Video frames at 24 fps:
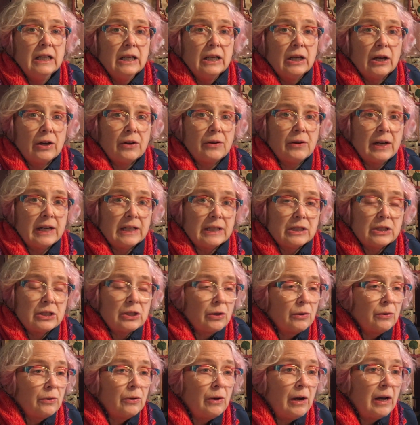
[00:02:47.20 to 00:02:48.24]
All right,
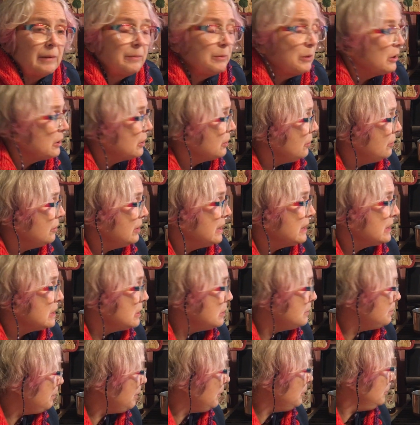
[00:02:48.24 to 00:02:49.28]
so I'm going to go get a
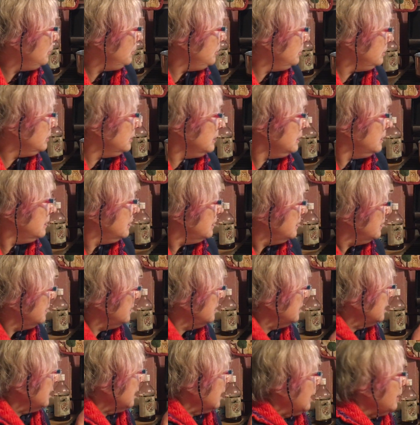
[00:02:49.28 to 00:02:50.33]
spoon,
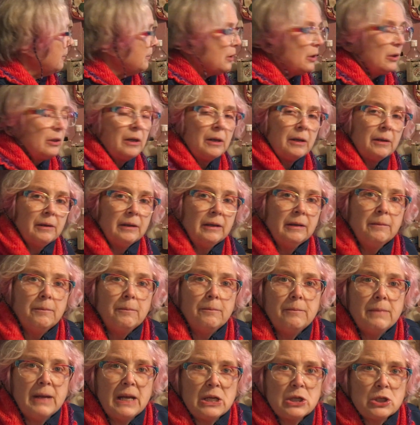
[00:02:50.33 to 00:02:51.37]
and we're going to
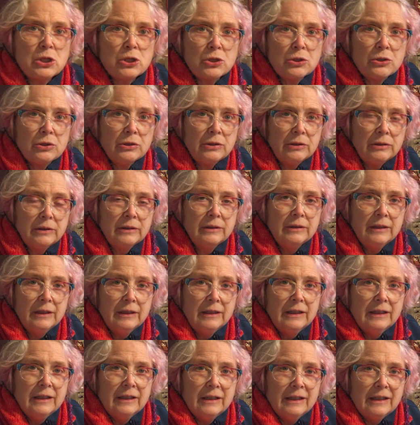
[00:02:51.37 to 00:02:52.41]
measure
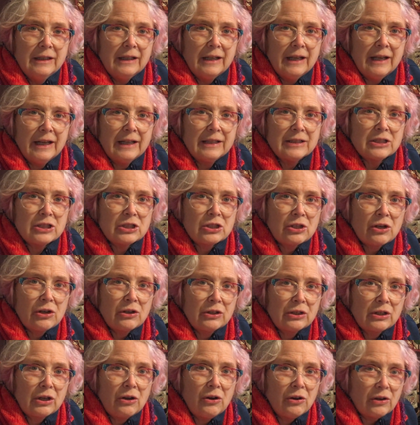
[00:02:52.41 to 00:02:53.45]
and
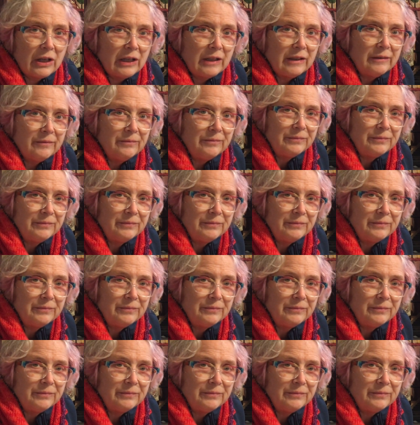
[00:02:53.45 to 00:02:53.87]
start cooking.